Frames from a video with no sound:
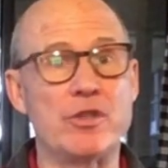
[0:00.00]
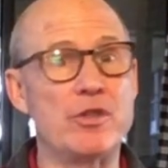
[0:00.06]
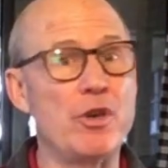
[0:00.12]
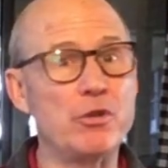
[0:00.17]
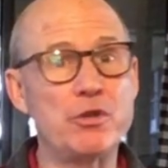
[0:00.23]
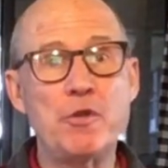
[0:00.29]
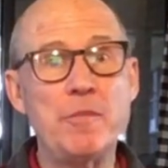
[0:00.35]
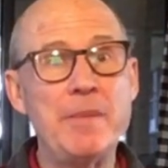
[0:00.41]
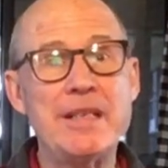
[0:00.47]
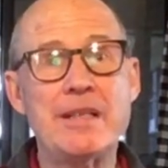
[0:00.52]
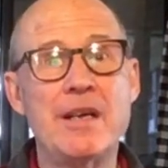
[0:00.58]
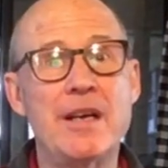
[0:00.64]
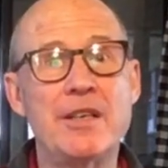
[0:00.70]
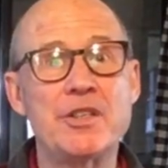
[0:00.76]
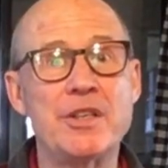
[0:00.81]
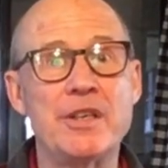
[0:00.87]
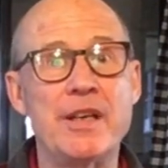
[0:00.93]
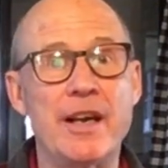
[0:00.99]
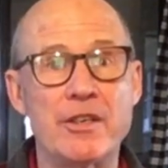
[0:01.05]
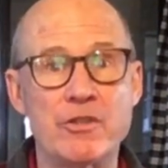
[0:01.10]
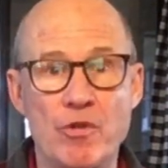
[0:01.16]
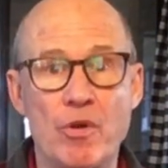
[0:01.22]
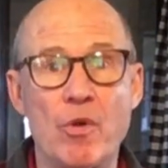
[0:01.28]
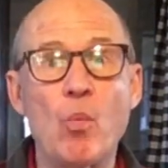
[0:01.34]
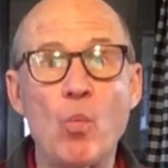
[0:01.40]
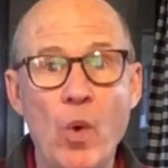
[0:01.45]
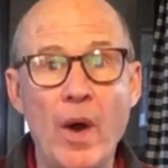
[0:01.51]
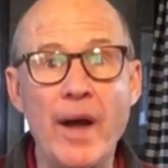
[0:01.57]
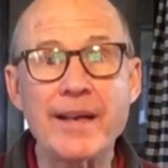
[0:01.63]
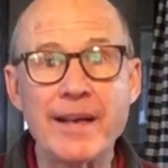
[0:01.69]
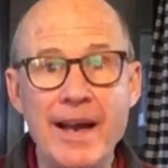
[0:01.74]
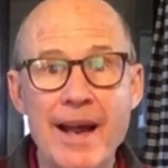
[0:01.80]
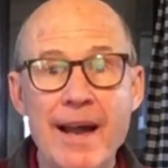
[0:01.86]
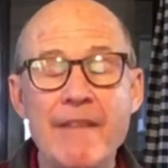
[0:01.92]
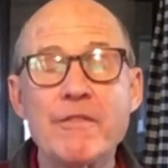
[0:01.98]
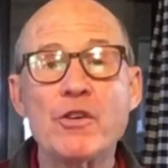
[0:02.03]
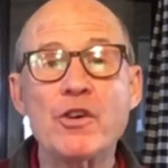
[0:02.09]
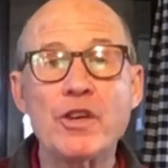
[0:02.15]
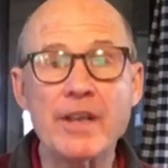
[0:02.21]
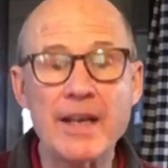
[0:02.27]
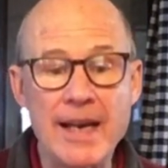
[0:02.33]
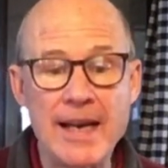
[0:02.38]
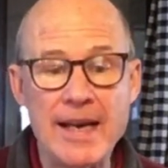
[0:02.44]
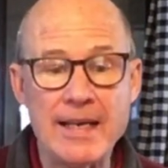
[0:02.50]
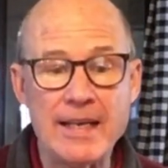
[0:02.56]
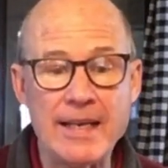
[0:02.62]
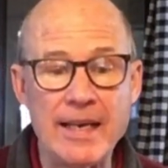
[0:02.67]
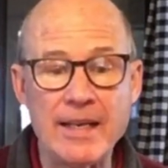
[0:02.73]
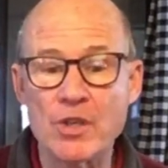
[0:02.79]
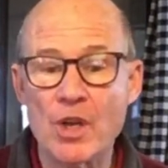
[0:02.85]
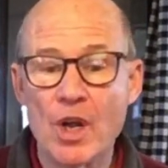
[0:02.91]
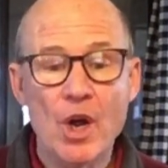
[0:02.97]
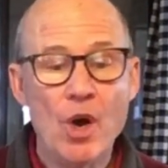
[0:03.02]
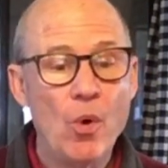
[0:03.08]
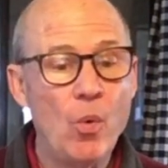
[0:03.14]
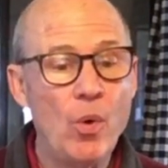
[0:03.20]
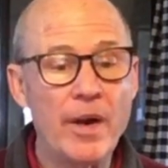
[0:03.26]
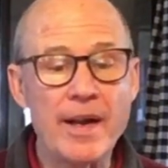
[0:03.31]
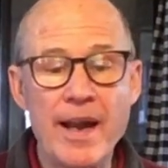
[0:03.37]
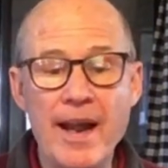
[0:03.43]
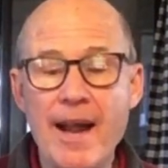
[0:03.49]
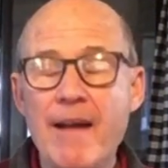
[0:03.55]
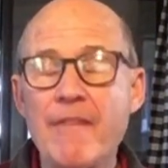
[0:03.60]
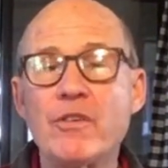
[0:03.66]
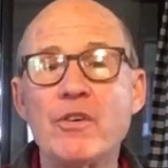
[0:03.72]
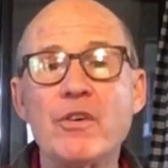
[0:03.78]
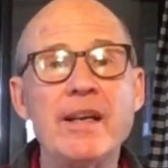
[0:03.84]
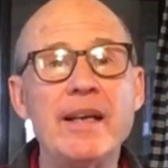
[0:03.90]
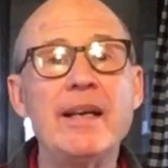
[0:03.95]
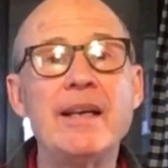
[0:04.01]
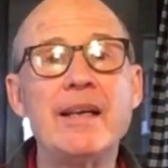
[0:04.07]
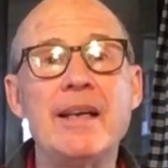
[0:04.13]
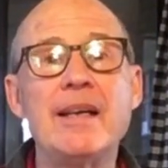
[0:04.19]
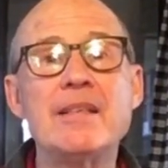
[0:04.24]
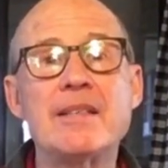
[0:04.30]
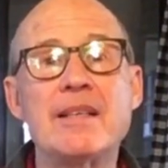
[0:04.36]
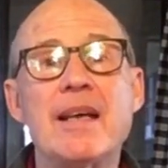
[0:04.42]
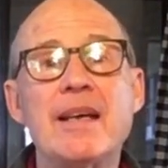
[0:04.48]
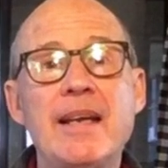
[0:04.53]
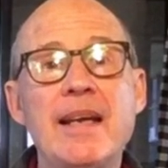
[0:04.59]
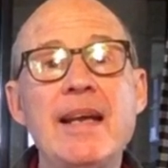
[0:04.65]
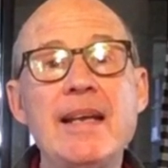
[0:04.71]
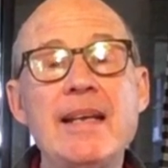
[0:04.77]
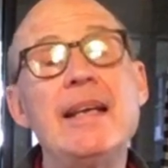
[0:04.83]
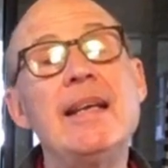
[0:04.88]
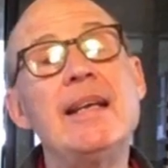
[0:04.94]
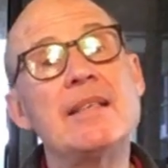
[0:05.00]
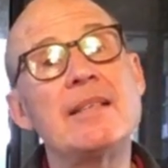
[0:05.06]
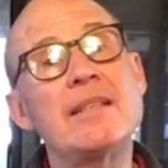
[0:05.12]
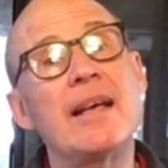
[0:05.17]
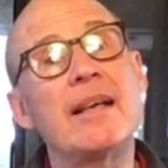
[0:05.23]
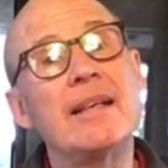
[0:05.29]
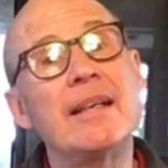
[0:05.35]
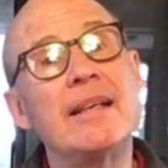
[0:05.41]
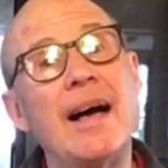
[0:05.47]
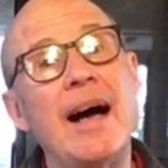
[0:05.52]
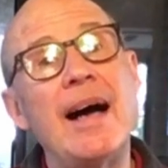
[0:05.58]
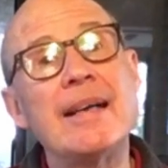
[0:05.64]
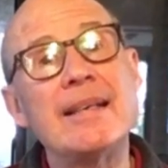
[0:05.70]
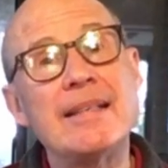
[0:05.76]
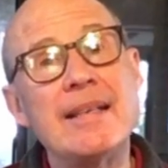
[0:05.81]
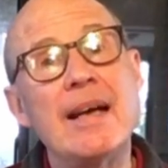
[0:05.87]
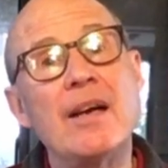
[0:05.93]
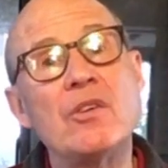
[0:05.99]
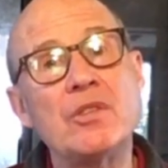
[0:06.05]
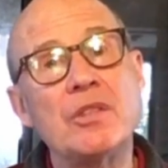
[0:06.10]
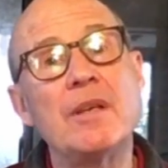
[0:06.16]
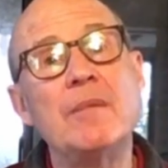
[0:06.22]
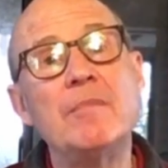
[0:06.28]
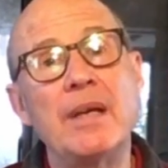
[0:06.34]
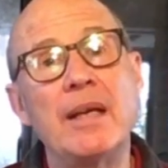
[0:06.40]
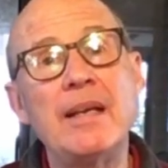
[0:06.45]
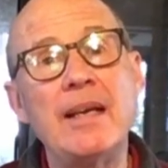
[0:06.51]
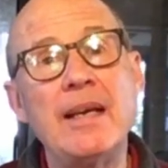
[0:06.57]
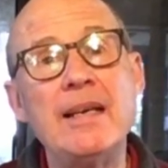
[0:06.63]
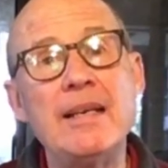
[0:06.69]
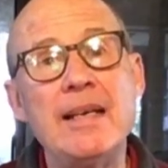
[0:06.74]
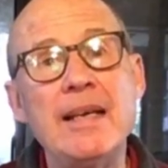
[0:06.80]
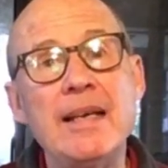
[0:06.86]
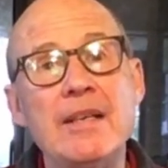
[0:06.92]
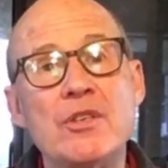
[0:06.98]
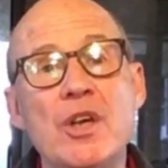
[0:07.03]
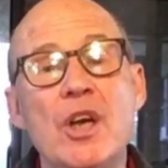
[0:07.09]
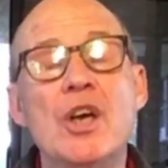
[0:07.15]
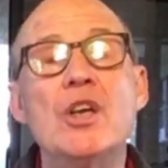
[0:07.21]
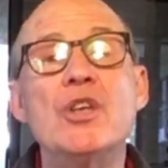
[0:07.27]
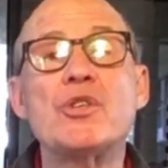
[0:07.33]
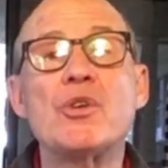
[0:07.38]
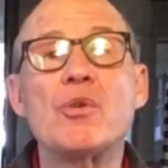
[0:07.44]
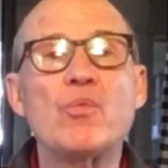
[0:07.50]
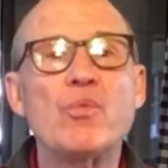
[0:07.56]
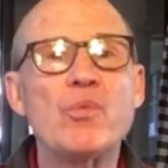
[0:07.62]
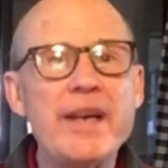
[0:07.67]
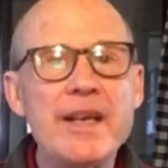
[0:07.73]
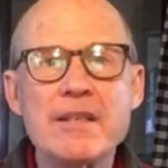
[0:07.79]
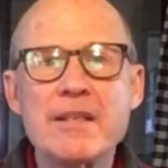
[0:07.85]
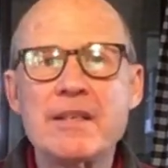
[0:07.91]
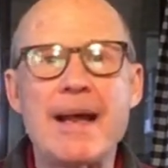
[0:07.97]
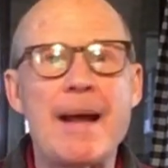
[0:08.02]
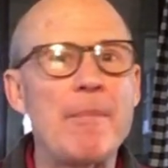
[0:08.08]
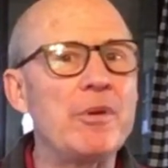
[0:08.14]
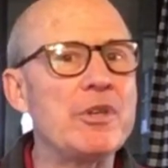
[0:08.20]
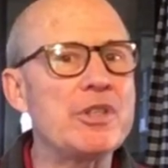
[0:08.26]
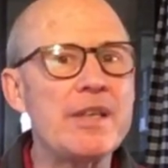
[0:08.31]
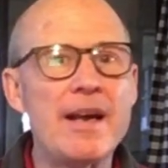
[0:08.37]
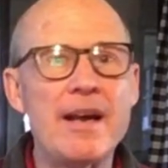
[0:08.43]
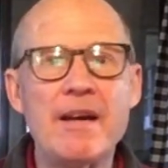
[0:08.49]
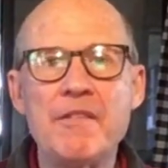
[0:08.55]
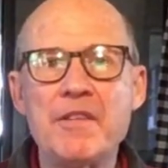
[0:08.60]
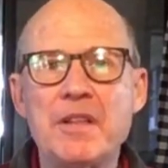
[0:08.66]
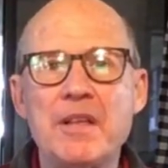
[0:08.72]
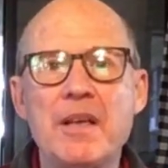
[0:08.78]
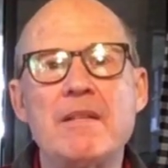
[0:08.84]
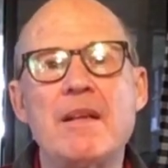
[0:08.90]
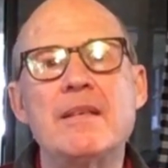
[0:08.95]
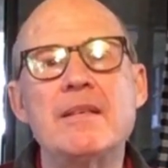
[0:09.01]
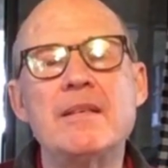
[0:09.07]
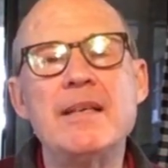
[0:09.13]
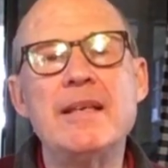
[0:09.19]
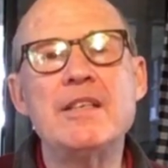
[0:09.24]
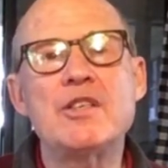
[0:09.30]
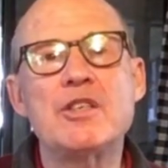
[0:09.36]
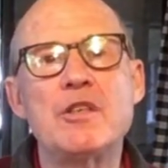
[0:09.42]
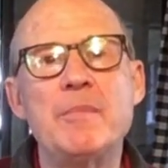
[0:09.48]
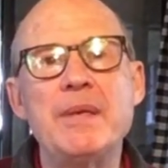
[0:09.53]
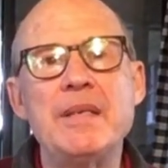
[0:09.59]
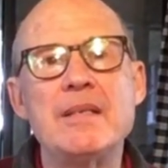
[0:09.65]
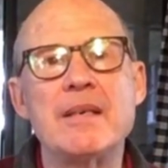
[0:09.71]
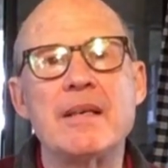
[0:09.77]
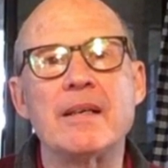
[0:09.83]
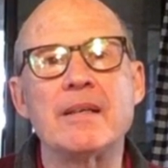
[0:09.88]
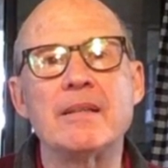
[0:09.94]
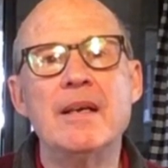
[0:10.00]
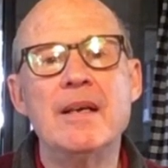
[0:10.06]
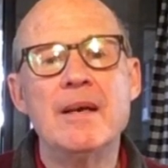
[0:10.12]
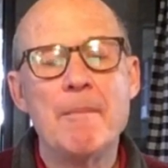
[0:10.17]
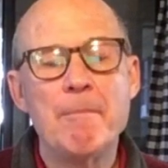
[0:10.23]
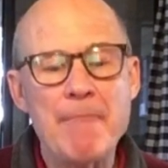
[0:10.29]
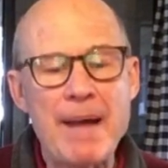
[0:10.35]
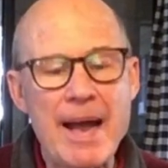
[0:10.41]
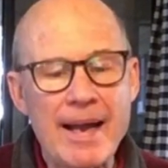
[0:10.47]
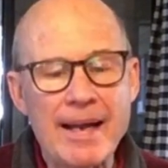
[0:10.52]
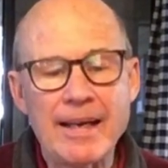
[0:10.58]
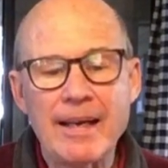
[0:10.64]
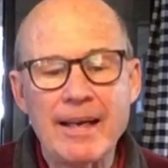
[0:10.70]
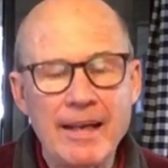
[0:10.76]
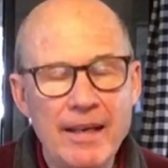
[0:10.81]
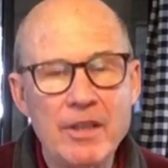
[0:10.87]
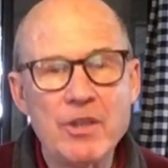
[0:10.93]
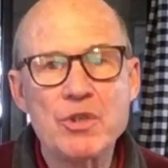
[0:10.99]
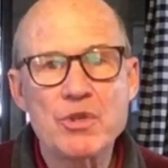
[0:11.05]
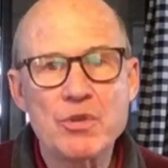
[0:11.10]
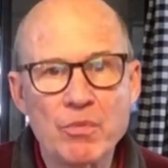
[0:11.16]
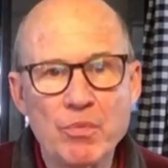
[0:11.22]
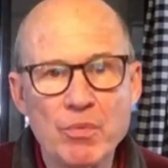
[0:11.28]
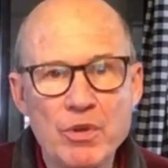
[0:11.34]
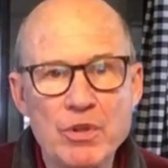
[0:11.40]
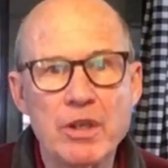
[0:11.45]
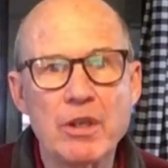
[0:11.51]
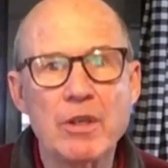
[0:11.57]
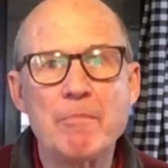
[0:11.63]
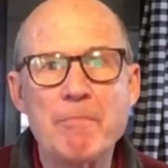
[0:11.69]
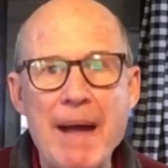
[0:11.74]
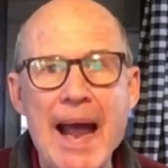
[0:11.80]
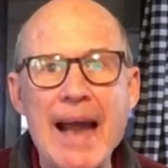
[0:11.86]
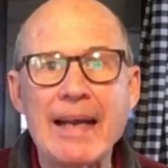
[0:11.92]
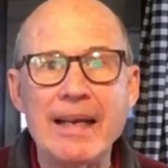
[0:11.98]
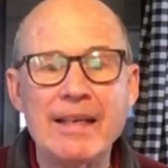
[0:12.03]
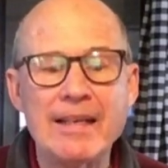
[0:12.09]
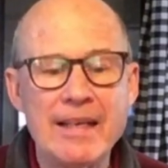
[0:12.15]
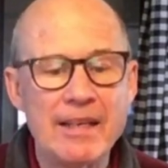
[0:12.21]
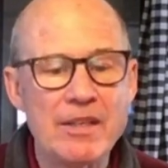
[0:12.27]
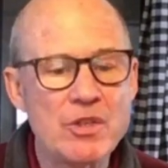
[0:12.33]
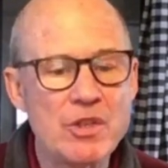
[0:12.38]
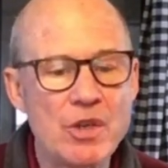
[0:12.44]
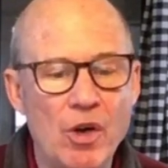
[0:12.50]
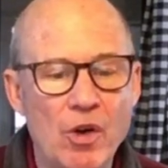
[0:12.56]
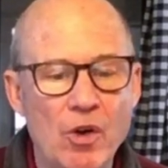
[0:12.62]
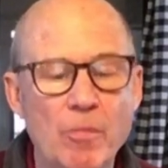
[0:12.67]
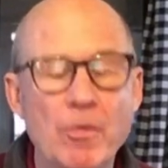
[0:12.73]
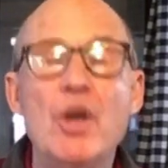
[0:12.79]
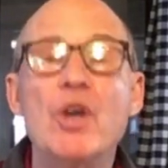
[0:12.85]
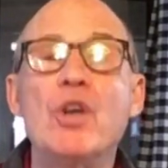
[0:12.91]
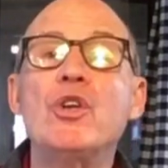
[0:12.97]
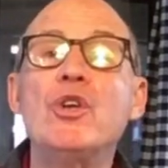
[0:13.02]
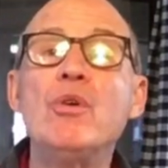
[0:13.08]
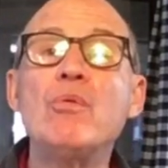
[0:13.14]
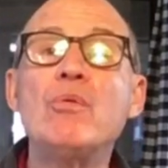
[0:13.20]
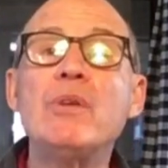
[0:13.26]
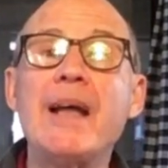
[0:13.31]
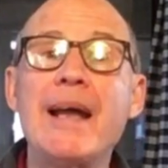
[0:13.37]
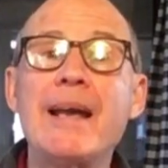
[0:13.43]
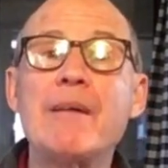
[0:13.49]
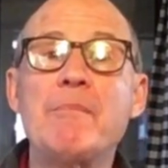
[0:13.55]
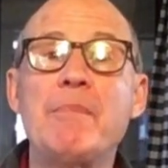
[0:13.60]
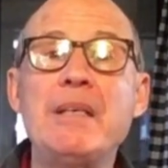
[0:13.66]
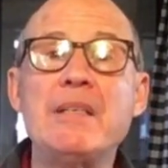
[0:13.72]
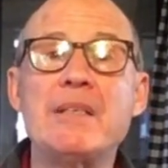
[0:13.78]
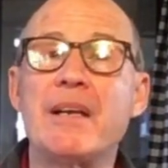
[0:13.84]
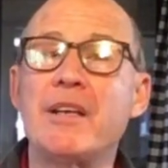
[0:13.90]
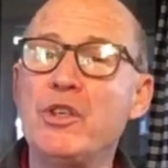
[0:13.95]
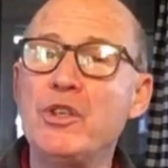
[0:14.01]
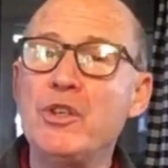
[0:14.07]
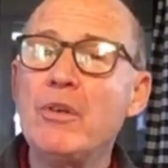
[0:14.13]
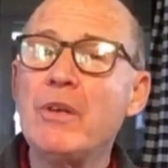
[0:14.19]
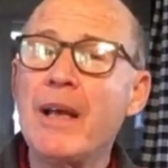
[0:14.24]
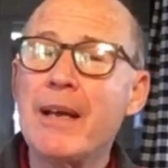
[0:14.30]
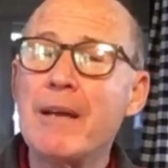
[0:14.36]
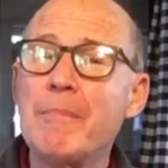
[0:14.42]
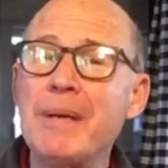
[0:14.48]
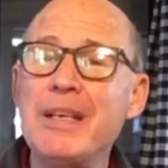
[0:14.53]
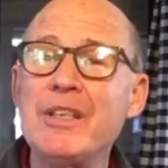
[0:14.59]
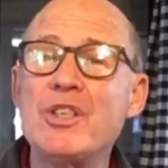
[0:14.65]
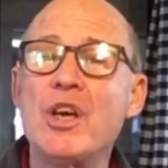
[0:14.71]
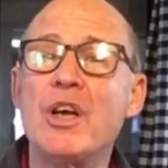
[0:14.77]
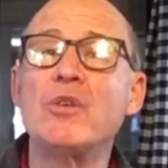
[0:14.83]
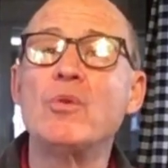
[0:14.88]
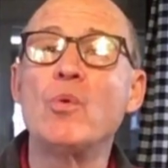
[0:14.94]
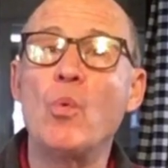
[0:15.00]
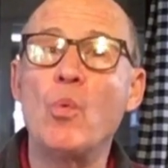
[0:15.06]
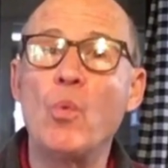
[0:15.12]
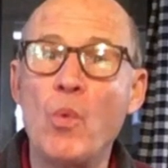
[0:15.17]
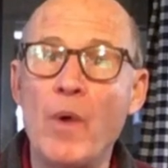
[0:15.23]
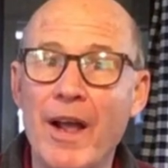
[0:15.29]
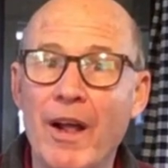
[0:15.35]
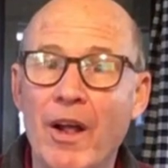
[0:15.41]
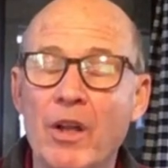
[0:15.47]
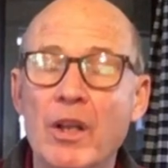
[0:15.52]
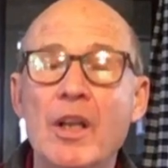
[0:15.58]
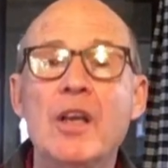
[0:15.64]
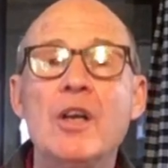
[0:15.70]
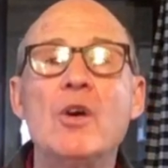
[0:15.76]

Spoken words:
Don't you be touching Ezra. Whatever he needs, whatever it is that he needs, that God tells him that he needs to reestablish everything that needs to be done back in Jerusalem, back in his home, you let it be done, and you let it be done well,